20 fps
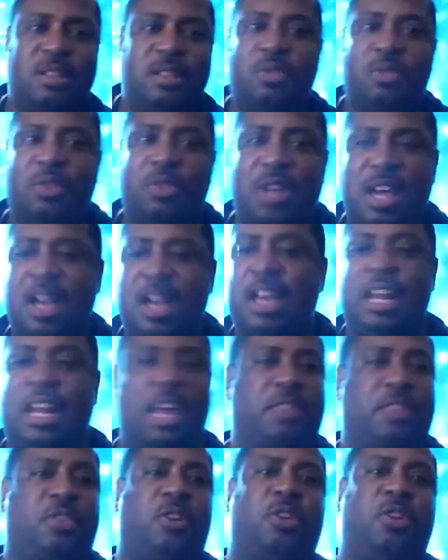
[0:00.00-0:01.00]
Zero Dawn.
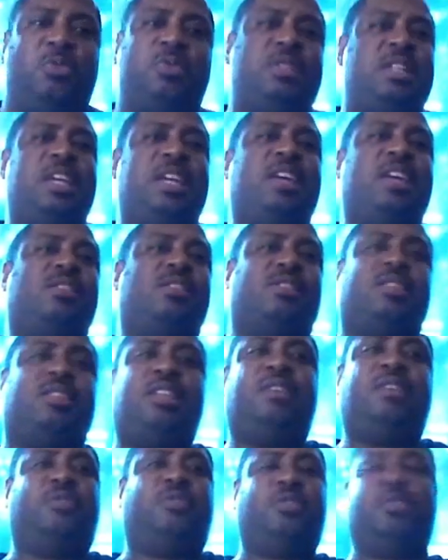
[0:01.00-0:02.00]
I thought it was
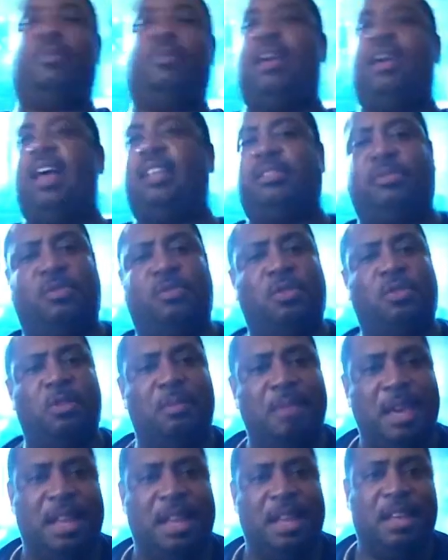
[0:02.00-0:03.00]
DLC for Horizon for
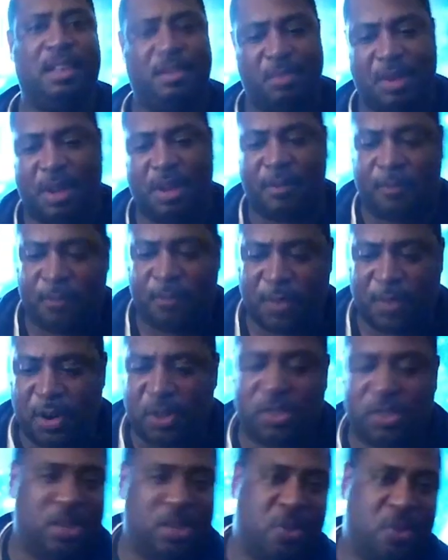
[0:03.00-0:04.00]
a minute when I
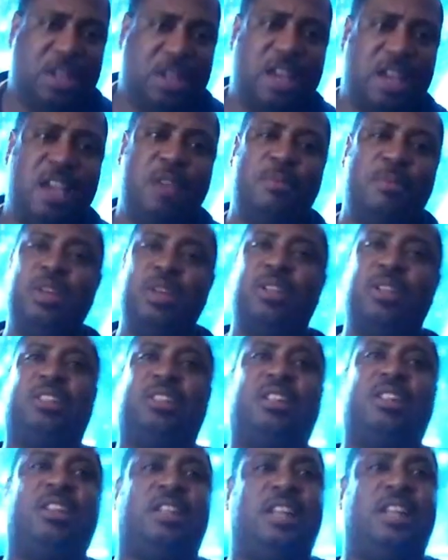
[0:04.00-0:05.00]
first saw the game
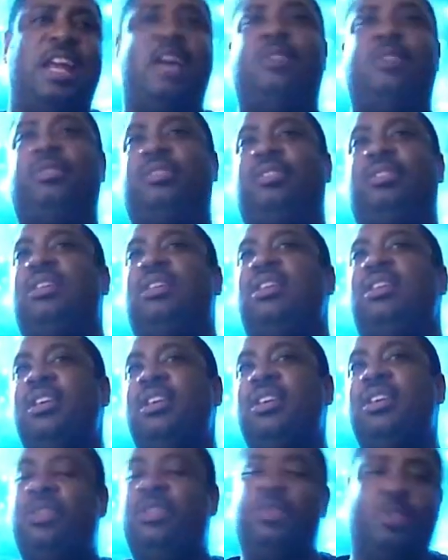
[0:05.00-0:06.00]
initially announced.
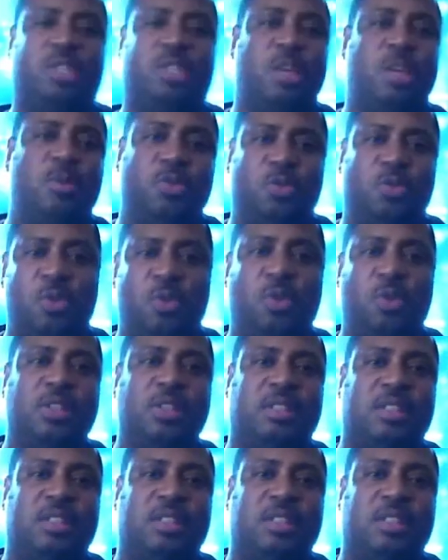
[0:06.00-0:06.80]
You can say what you want to